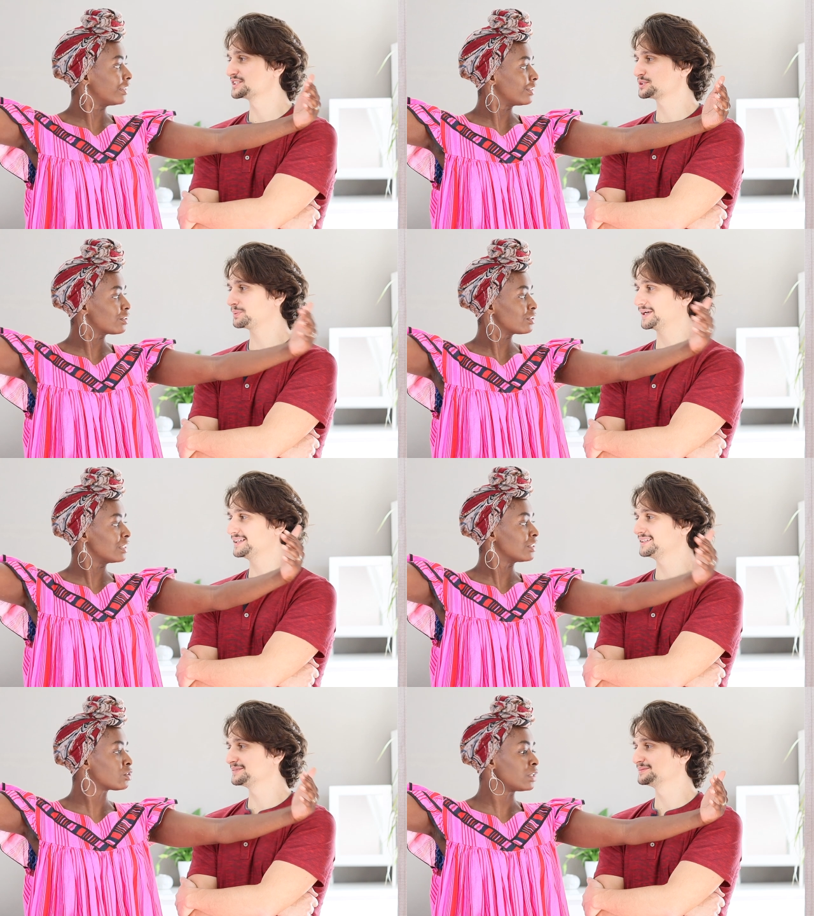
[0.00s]

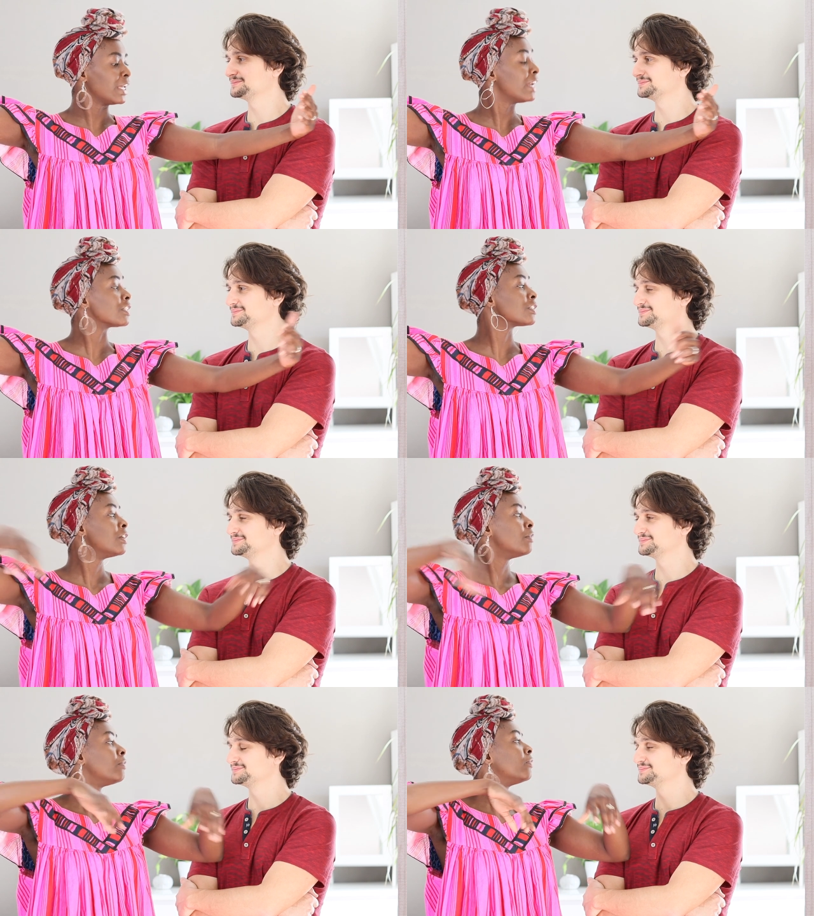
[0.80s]
Speaker 1: Spread? Yes.
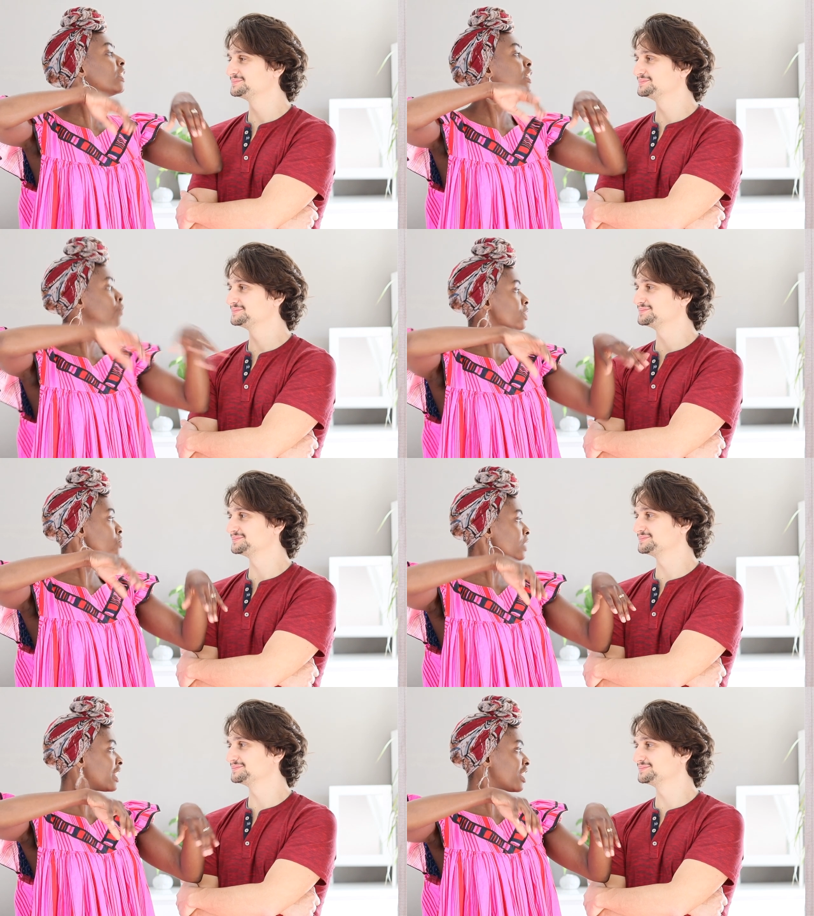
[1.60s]
It was
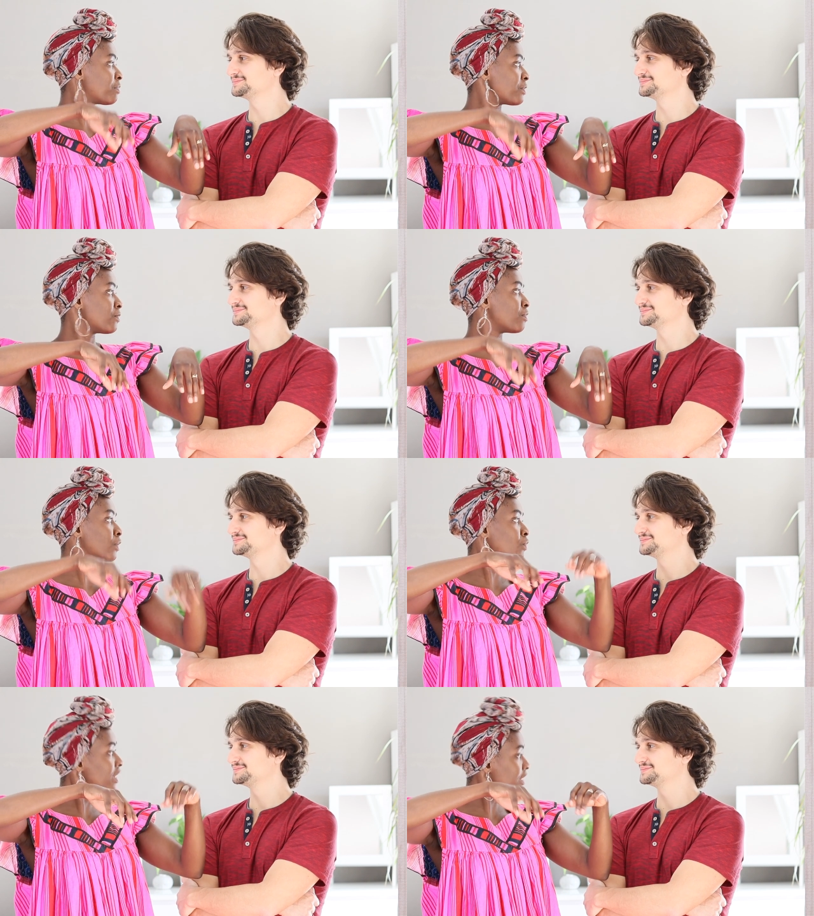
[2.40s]
not like that before,
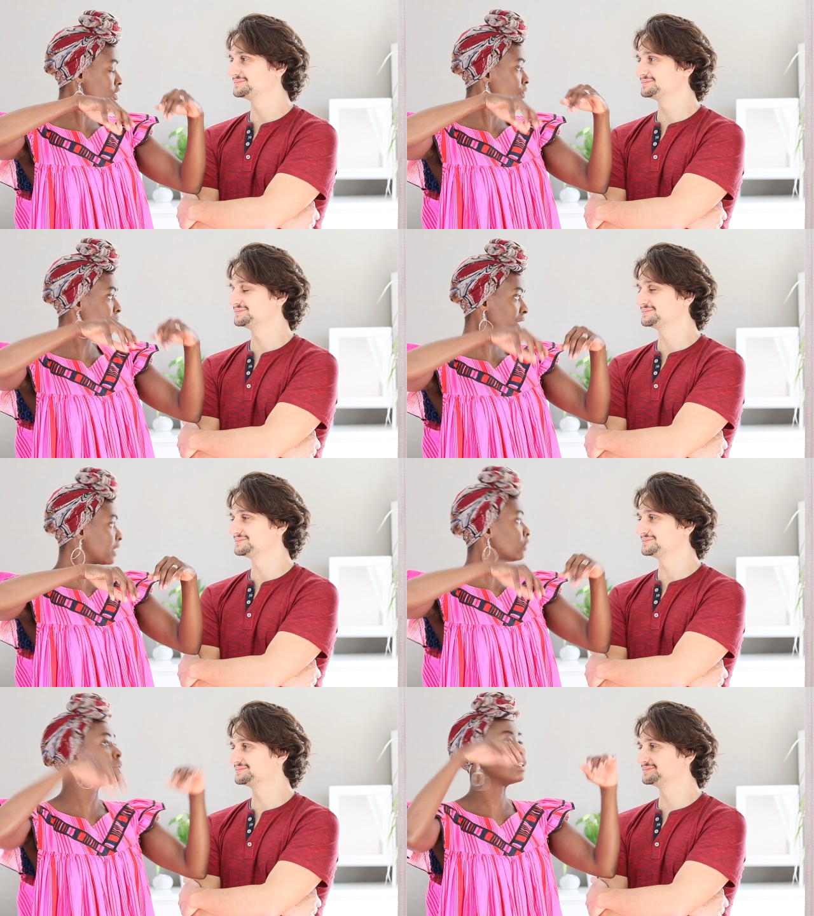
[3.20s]
but when there's a
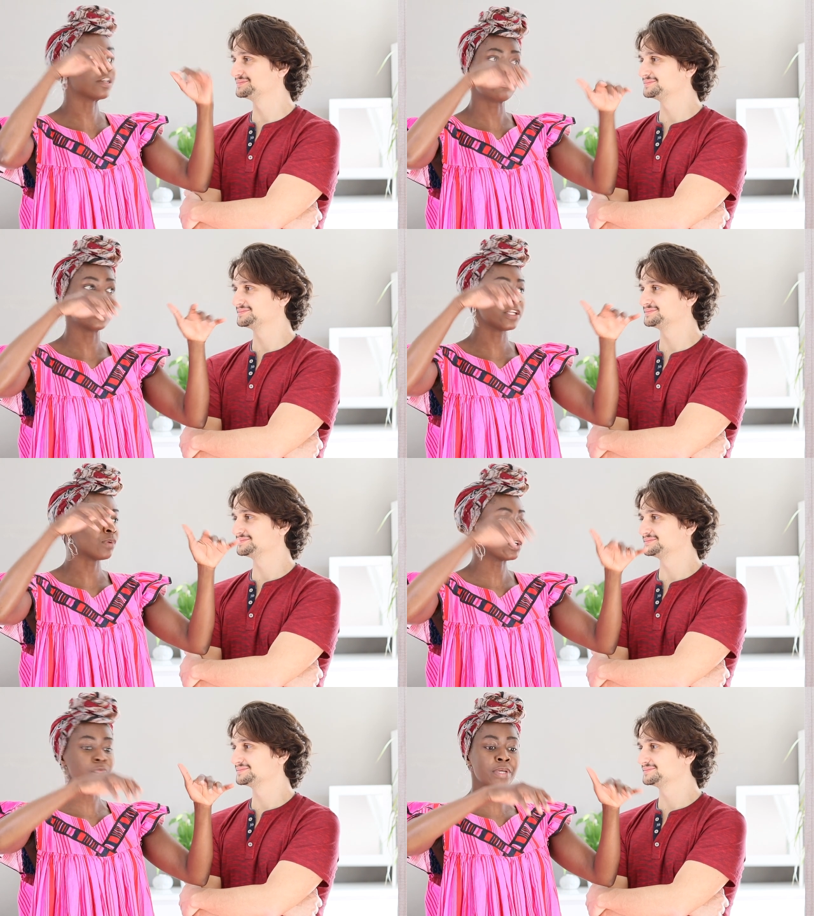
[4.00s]
wedding, you definitely
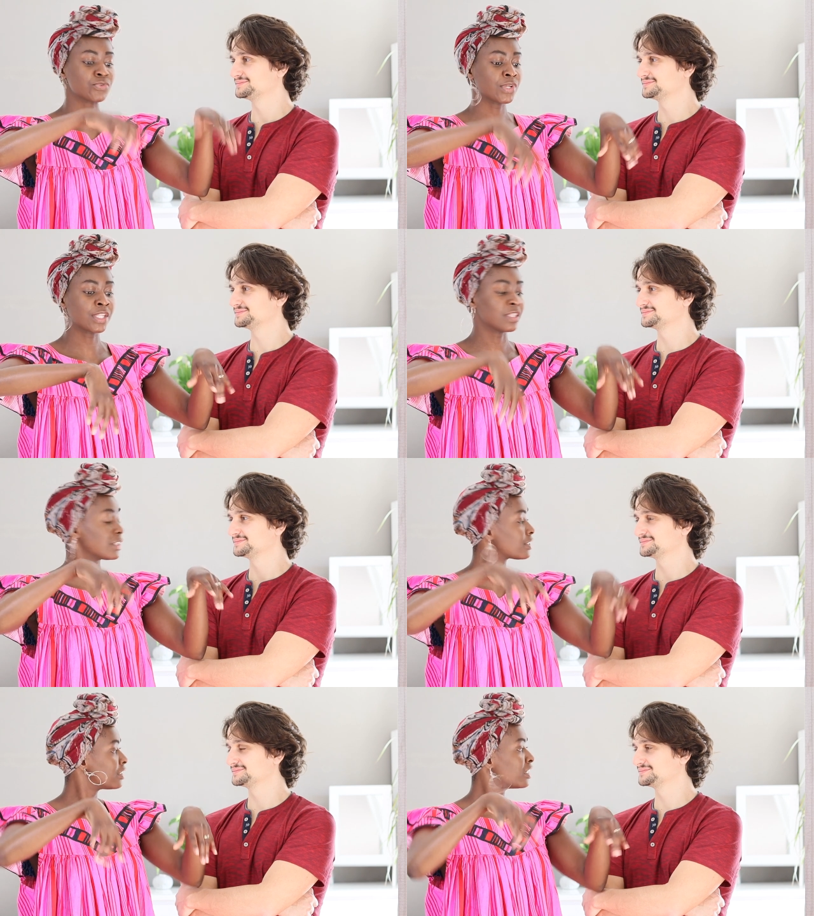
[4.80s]
want to make sure that
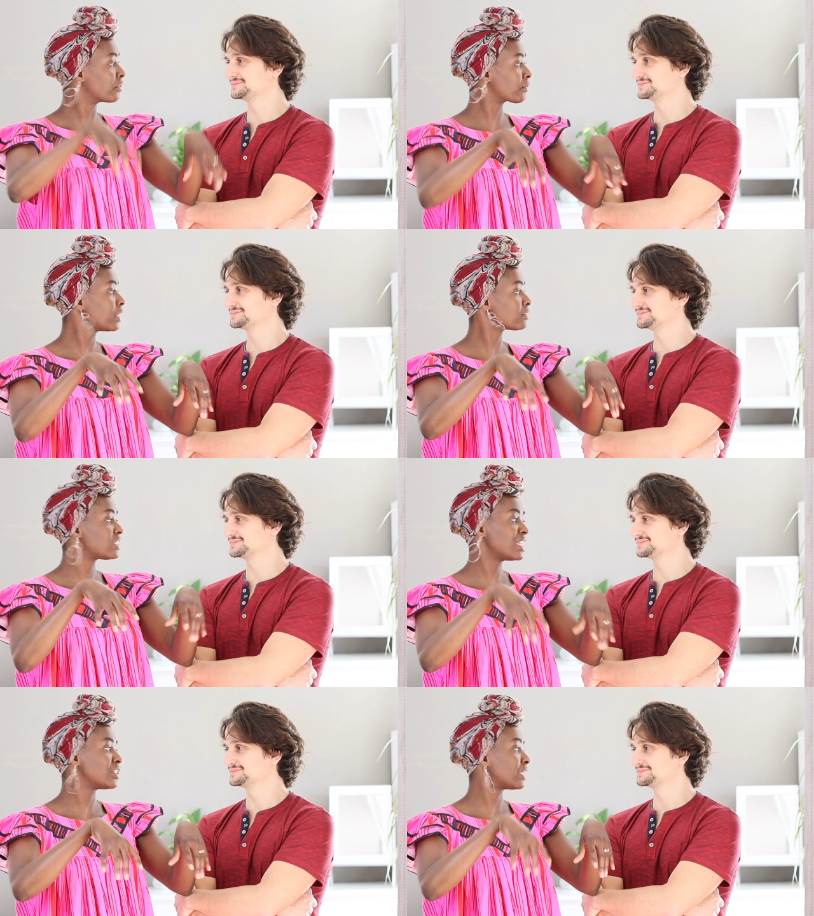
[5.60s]
this grill
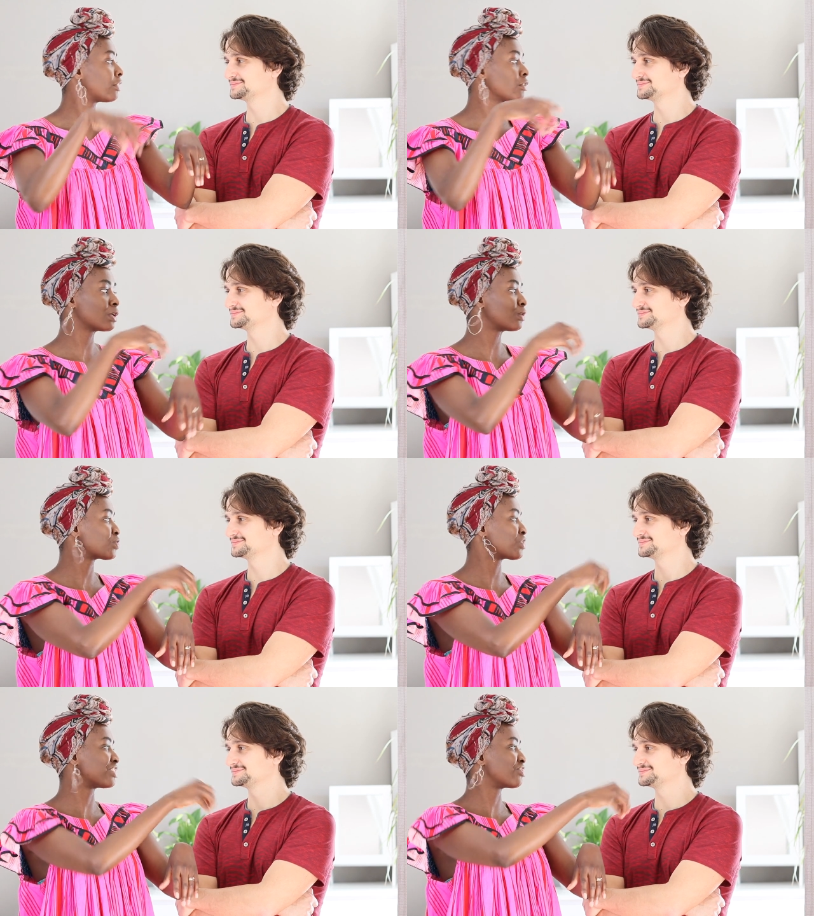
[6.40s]
station are not
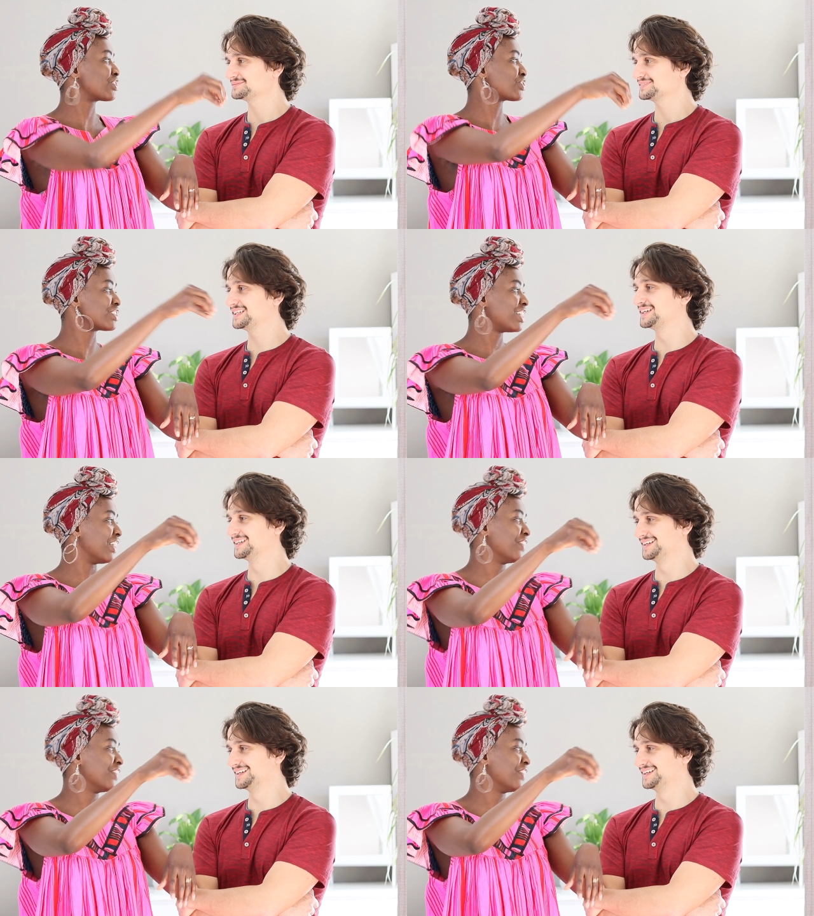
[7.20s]
close to the traditional.